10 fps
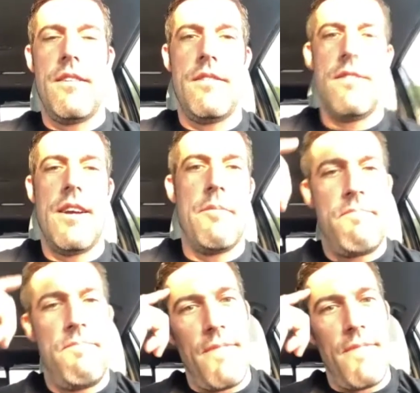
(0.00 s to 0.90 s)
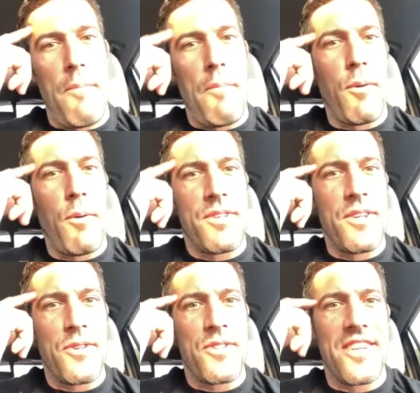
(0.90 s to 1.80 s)
I'm always
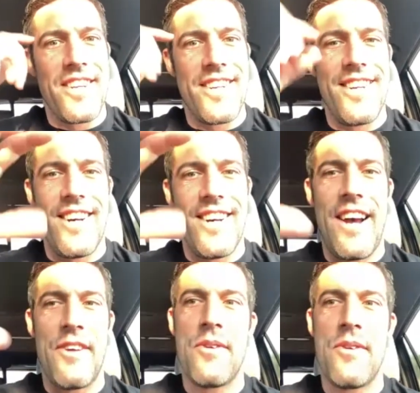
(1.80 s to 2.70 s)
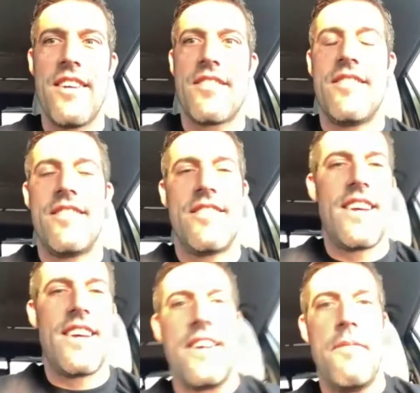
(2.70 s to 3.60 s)
interested in how you guys set that
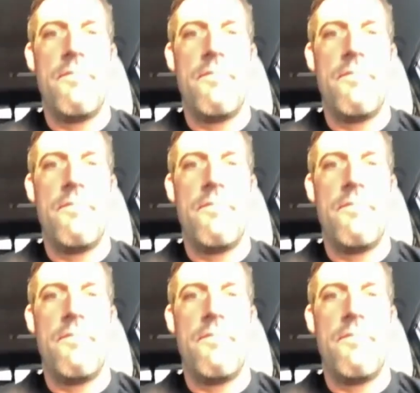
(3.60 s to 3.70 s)
up.